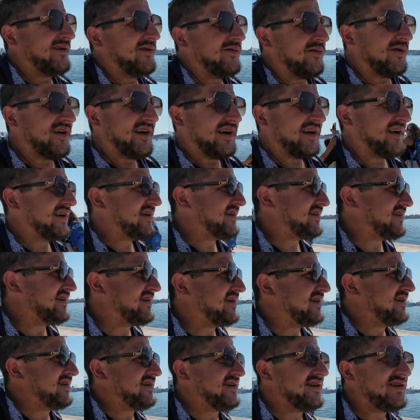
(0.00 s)
what,
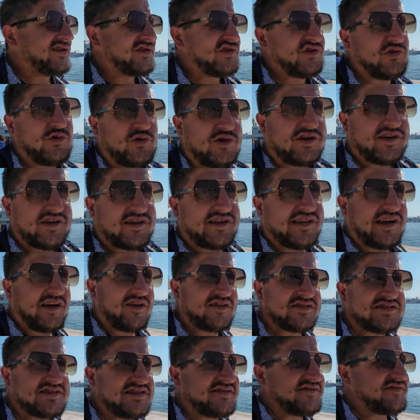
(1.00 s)

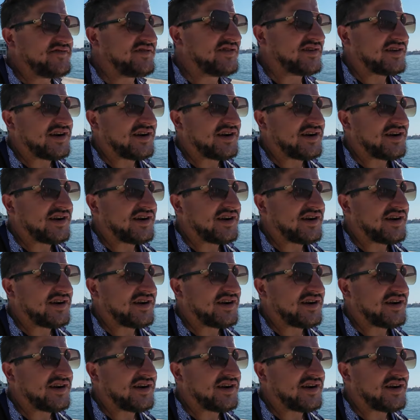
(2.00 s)
200,000 for